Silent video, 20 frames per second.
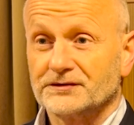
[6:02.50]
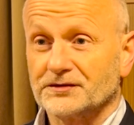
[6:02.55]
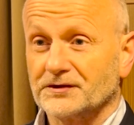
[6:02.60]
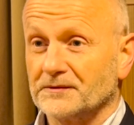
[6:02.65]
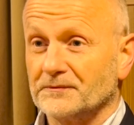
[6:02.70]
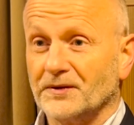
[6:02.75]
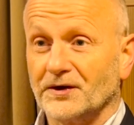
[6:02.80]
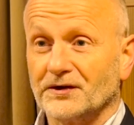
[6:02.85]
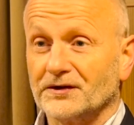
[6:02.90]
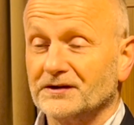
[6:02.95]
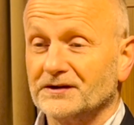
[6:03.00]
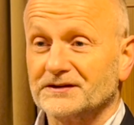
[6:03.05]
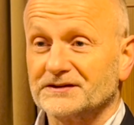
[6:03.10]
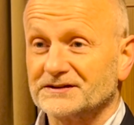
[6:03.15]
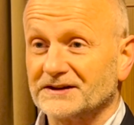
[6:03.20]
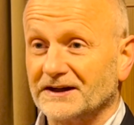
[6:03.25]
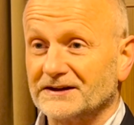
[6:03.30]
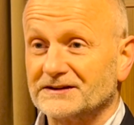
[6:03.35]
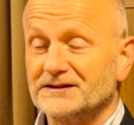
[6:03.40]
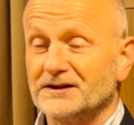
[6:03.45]
so the market
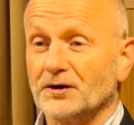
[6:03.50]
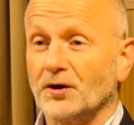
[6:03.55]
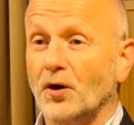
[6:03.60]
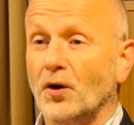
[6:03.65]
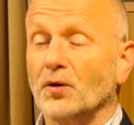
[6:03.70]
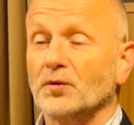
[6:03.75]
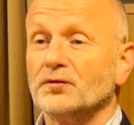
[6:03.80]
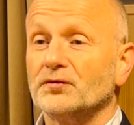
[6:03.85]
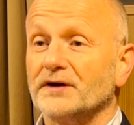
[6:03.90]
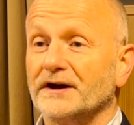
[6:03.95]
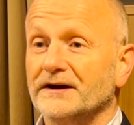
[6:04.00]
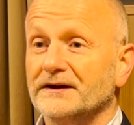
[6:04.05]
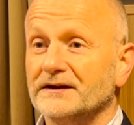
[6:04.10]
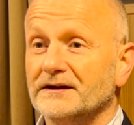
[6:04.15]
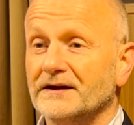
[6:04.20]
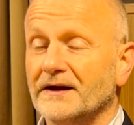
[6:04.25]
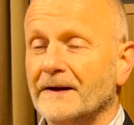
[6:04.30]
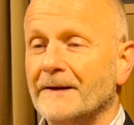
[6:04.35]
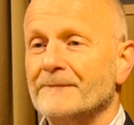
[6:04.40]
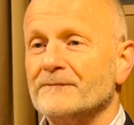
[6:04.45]
is actually
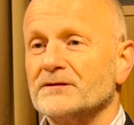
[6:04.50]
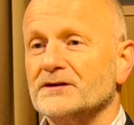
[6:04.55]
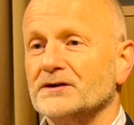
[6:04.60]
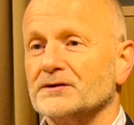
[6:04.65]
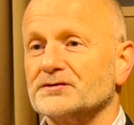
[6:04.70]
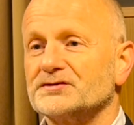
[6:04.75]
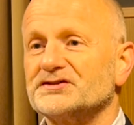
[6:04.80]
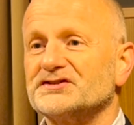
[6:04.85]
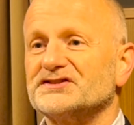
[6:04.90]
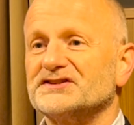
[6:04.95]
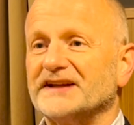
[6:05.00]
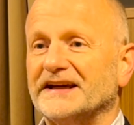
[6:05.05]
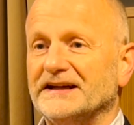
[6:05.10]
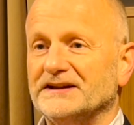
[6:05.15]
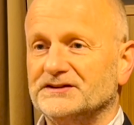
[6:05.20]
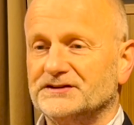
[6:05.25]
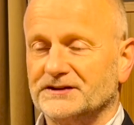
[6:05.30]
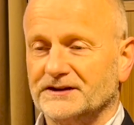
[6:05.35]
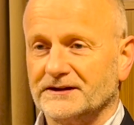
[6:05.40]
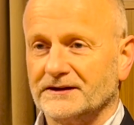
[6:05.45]
already you know
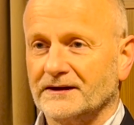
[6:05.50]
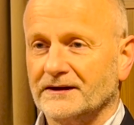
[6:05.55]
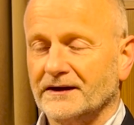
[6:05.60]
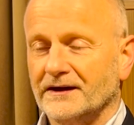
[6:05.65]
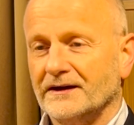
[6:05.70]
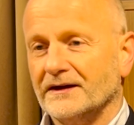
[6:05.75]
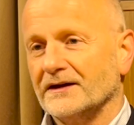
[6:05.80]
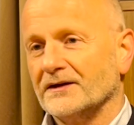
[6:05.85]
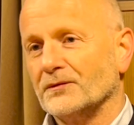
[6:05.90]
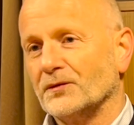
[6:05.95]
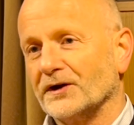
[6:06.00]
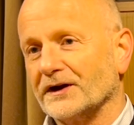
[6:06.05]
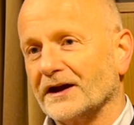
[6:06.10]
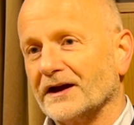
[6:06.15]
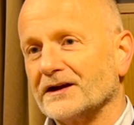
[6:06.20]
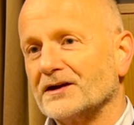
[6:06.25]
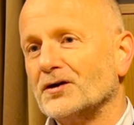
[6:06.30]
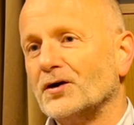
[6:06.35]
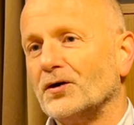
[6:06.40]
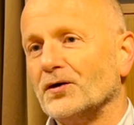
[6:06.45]
staging what
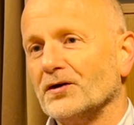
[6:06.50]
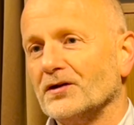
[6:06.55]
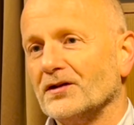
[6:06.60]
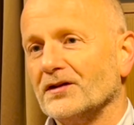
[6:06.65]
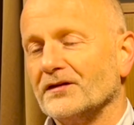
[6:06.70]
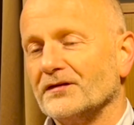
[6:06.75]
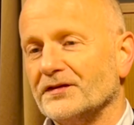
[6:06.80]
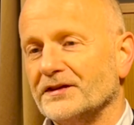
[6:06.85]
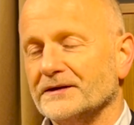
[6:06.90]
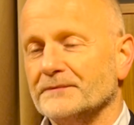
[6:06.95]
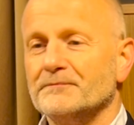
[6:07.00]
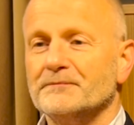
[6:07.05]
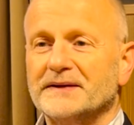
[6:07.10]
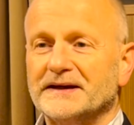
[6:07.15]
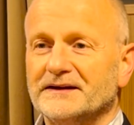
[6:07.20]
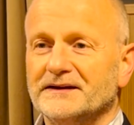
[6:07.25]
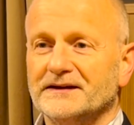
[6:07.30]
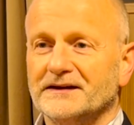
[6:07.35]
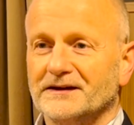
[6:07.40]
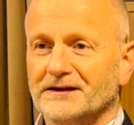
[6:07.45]
I call the
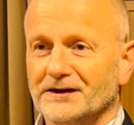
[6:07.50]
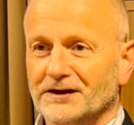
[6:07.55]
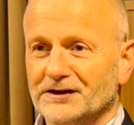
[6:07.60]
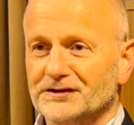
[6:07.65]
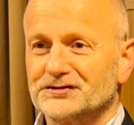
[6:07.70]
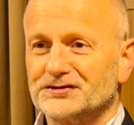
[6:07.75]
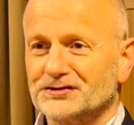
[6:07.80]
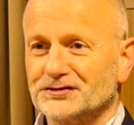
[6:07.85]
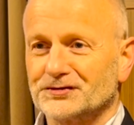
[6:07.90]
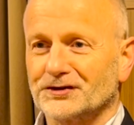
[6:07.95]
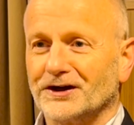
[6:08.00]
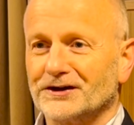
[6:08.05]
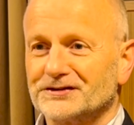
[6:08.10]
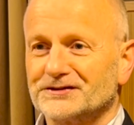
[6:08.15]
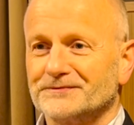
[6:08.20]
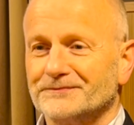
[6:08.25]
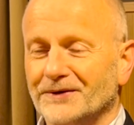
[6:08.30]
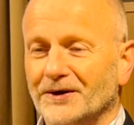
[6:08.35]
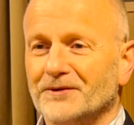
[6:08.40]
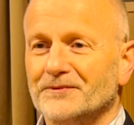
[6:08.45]
mini Liz
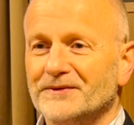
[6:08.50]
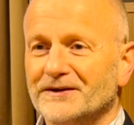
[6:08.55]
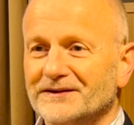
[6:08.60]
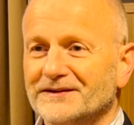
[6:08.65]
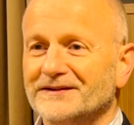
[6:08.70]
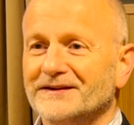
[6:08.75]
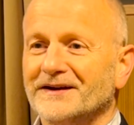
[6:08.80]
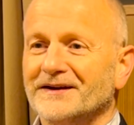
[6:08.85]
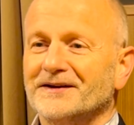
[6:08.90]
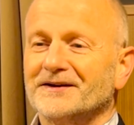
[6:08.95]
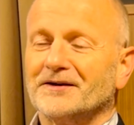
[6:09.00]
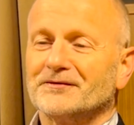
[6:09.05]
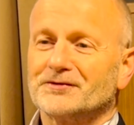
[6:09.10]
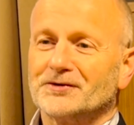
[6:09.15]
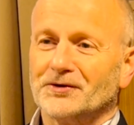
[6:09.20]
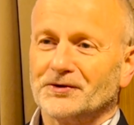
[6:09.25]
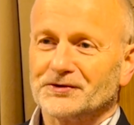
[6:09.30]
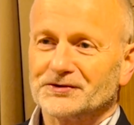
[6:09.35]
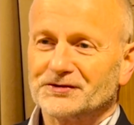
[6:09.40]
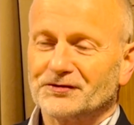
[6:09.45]
Truss moment.
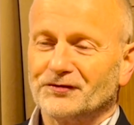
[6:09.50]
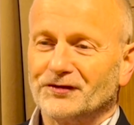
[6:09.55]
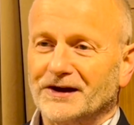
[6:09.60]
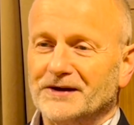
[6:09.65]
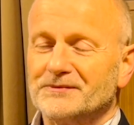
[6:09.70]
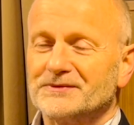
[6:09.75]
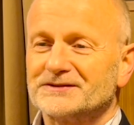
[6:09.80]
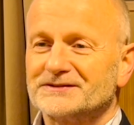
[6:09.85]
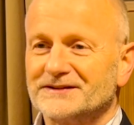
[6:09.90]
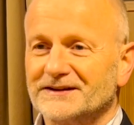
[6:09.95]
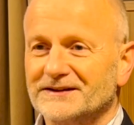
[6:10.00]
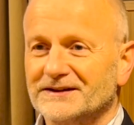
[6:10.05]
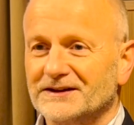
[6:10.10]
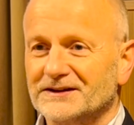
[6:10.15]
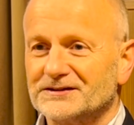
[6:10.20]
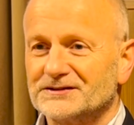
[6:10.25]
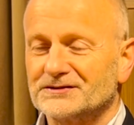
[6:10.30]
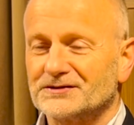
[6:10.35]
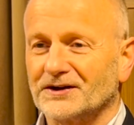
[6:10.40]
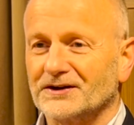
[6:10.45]
Of course, famously,
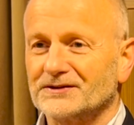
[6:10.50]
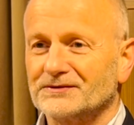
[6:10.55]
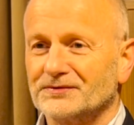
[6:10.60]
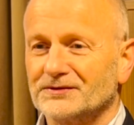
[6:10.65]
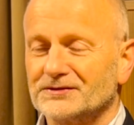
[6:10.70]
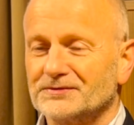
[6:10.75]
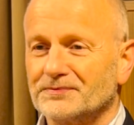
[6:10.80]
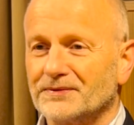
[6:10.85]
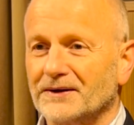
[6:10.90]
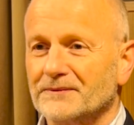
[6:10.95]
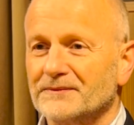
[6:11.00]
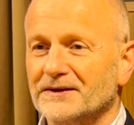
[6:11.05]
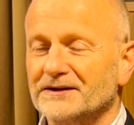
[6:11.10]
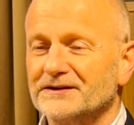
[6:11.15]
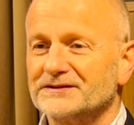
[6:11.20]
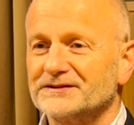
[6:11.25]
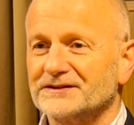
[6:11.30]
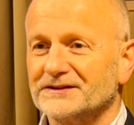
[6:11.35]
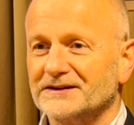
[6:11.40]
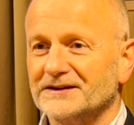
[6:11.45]
Liz Truss was prime
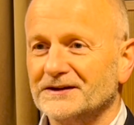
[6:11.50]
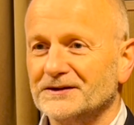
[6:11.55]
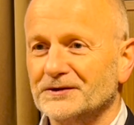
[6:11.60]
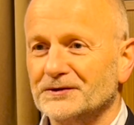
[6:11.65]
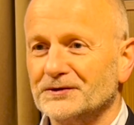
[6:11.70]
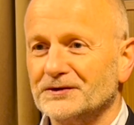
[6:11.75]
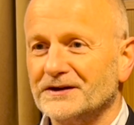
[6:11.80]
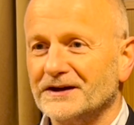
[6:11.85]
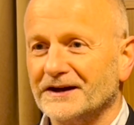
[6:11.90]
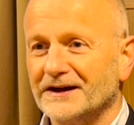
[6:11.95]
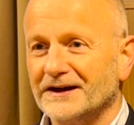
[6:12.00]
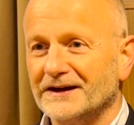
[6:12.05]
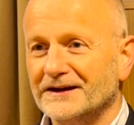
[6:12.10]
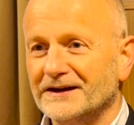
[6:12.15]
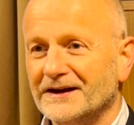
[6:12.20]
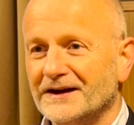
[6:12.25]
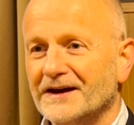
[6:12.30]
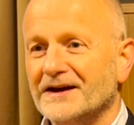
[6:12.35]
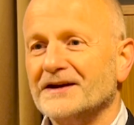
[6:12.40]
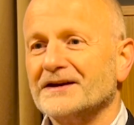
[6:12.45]
minister in
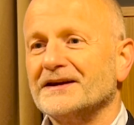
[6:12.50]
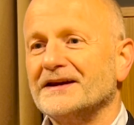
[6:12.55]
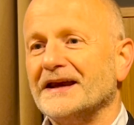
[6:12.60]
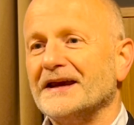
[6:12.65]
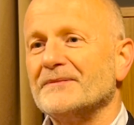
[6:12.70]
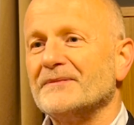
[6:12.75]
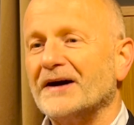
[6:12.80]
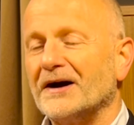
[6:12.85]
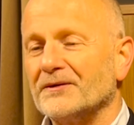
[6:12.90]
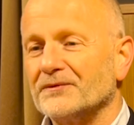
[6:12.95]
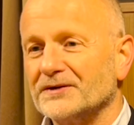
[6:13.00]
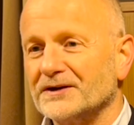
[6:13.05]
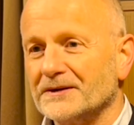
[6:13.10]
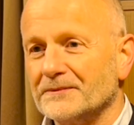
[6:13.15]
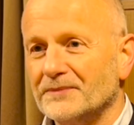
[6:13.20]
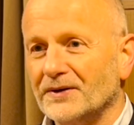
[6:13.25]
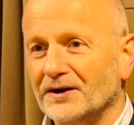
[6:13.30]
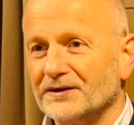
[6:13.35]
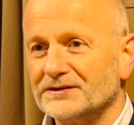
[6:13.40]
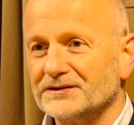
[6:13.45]
the UK, came out with
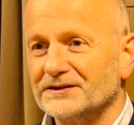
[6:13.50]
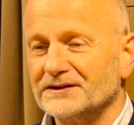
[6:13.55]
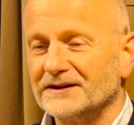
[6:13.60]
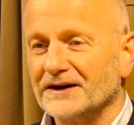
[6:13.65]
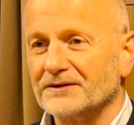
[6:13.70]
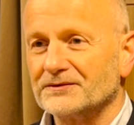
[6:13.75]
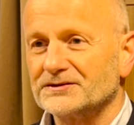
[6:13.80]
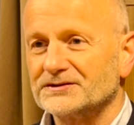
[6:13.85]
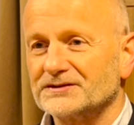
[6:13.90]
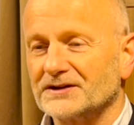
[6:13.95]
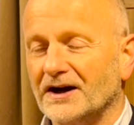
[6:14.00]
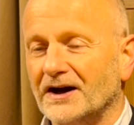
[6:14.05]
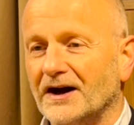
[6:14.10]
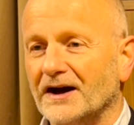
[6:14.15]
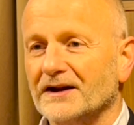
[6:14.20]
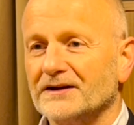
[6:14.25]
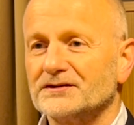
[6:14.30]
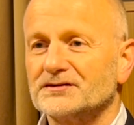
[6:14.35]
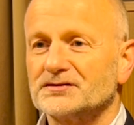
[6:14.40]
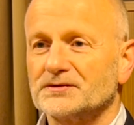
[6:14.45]
a budget that was
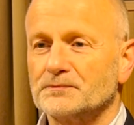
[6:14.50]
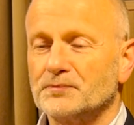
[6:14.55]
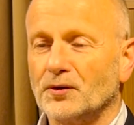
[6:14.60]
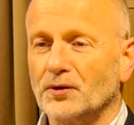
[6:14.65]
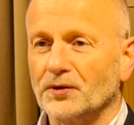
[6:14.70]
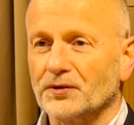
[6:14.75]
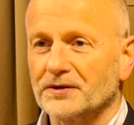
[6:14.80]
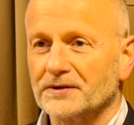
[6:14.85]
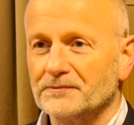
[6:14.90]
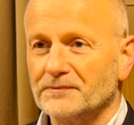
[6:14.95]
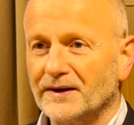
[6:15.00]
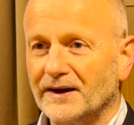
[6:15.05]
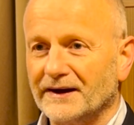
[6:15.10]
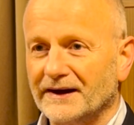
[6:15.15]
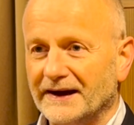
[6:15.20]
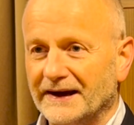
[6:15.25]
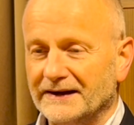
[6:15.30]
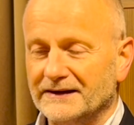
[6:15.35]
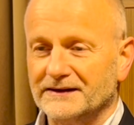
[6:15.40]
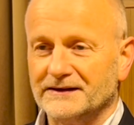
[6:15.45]
unsupported
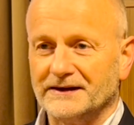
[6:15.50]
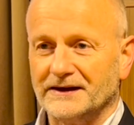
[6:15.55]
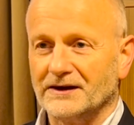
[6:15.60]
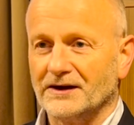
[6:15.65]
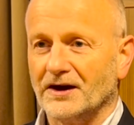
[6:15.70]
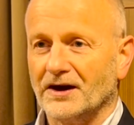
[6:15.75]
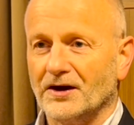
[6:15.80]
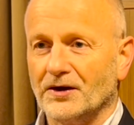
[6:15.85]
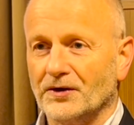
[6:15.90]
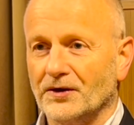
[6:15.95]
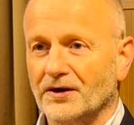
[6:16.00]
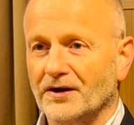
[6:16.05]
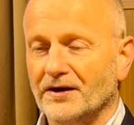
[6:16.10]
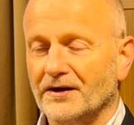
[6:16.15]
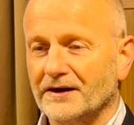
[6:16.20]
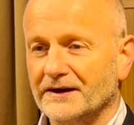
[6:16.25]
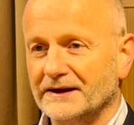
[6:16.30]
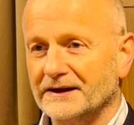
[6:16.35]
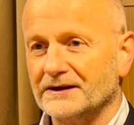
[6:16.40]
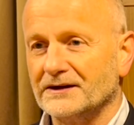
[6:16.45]
by any uh,
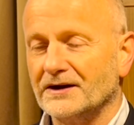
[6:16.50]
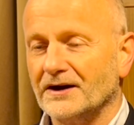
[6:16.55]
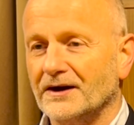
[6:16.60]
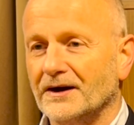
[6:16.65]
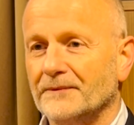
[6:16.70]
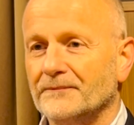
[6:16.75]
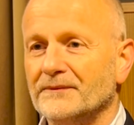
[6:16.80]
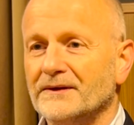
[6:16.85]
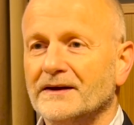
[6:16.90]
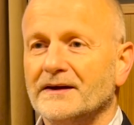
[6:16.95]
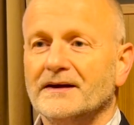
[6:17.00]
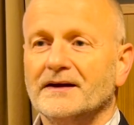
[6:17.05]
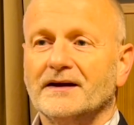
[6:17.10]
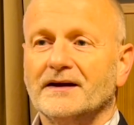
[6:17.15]
uh, income,